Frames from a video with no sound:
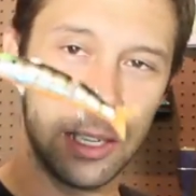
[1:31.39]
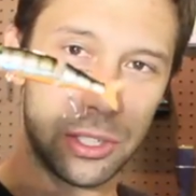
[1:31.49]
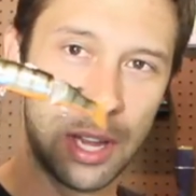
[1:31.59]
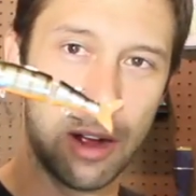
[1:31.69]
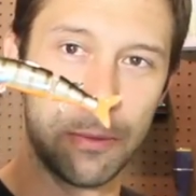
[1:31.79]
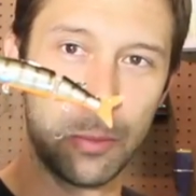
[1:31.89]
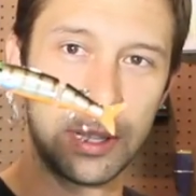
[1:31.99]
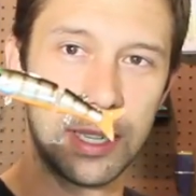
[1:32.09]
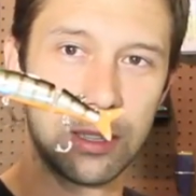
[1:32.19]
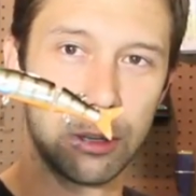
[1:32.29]
So,
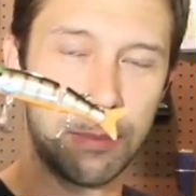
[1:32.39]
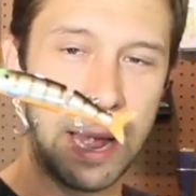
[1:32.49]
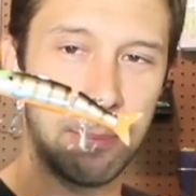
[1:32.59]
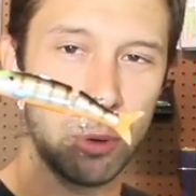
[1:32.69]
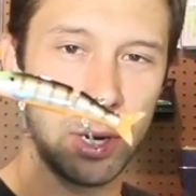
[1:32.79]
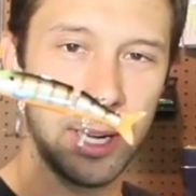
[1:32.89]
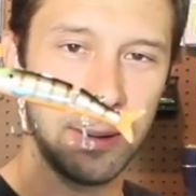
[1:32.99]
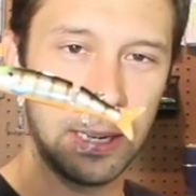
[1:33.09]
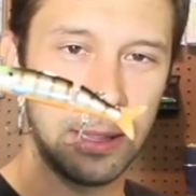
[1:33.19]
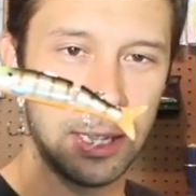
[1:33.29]
with this little bad
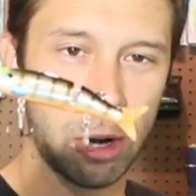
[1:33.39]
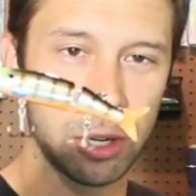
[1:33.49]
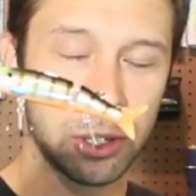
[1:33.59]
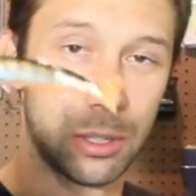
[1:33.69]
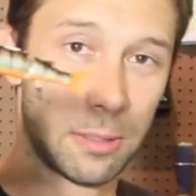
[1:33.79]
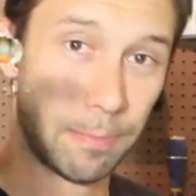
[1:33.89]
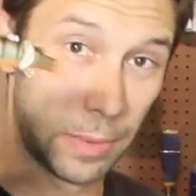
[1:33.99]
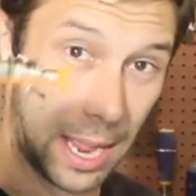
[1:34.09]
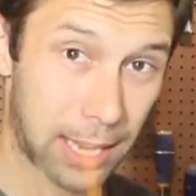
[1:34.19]
boy in the arsenal,